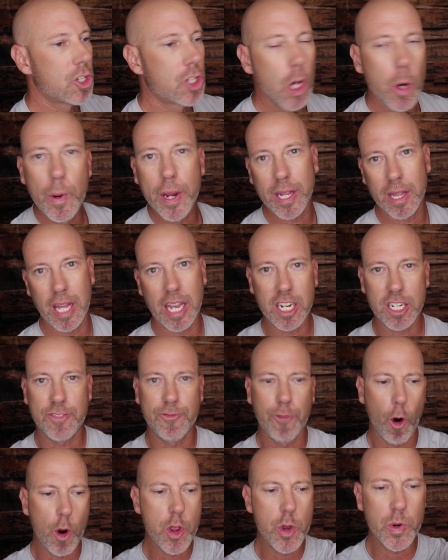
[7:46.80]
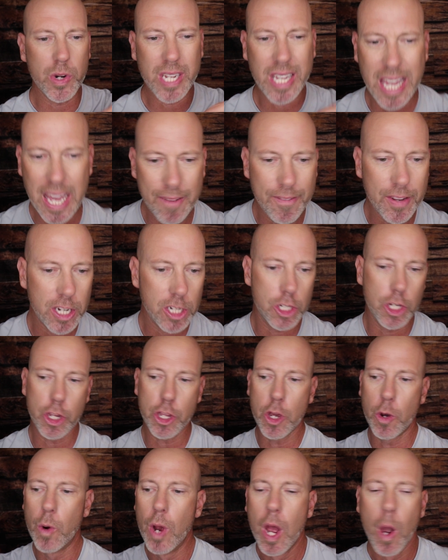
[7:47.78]
doing things for you and giving to
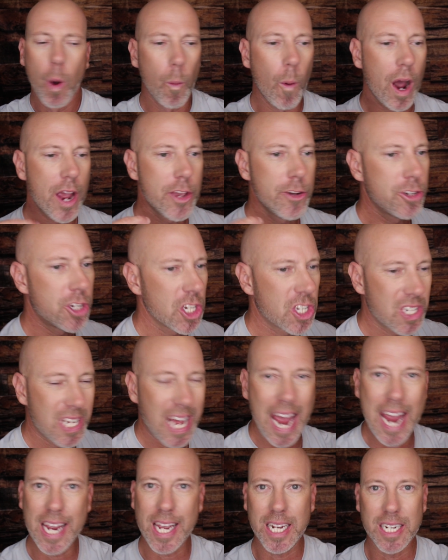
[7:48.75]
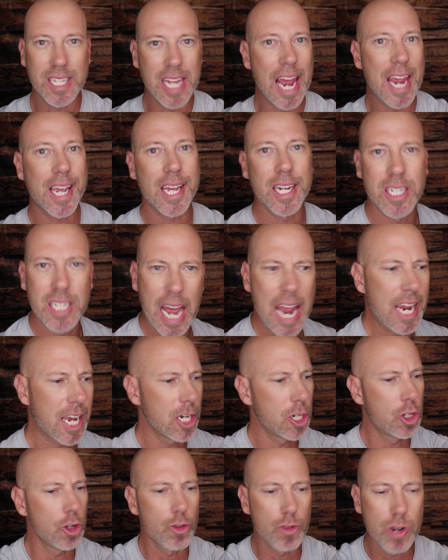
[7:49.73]
you while you just take and take and
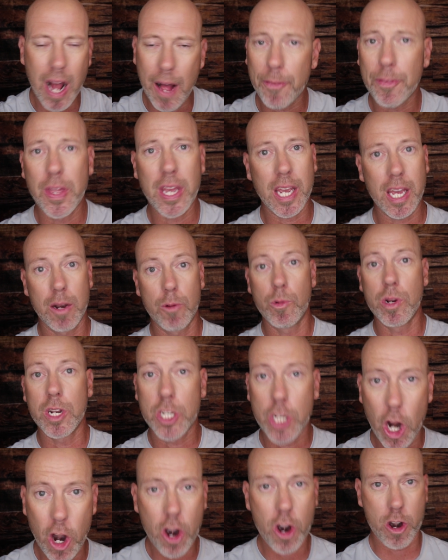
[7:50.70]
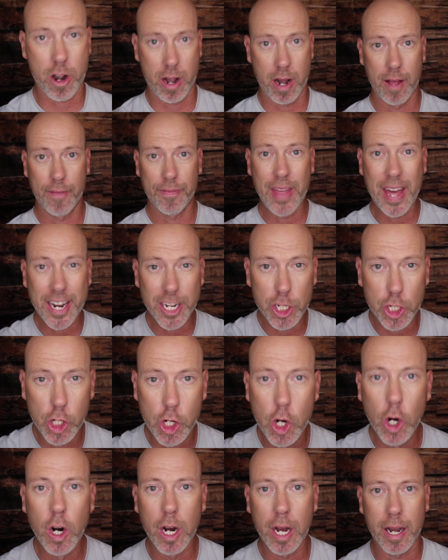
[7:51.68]
take and do nothing in return that is
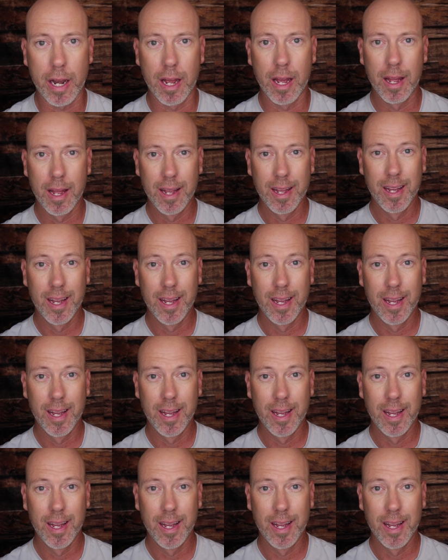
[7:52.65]
good.